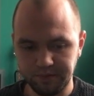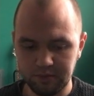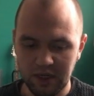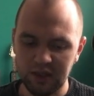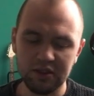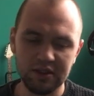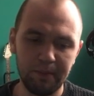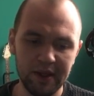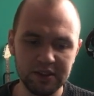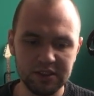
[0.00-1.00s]
but it
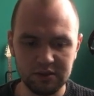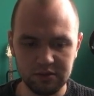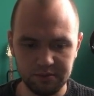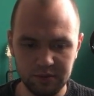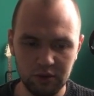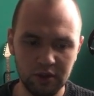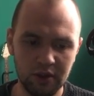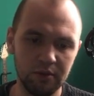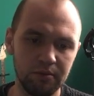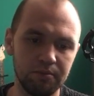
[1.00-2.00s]
depends on
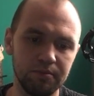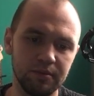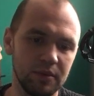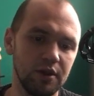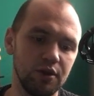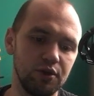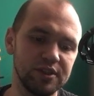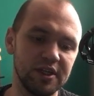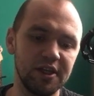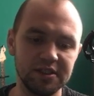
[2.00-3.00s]
the
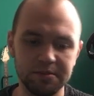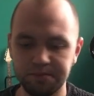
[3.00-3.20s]
user needs.